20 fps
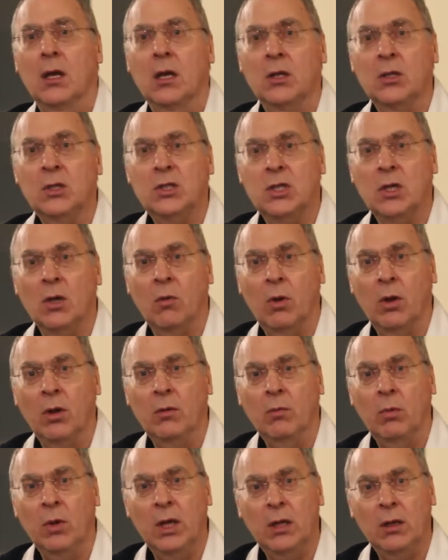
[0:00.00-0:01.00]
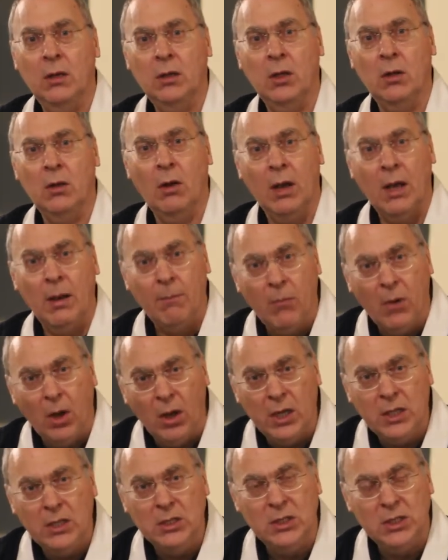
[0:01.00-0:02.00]
and so on. Our
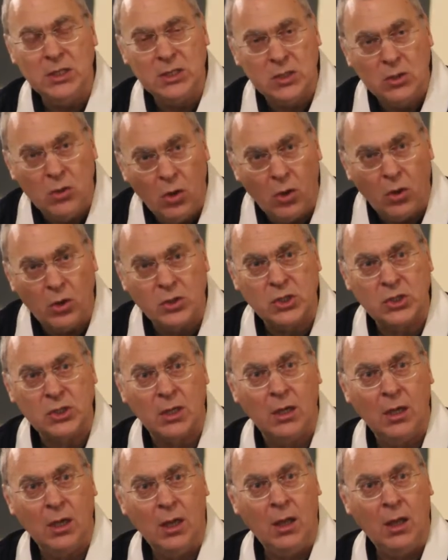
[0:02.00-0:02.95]
mind is not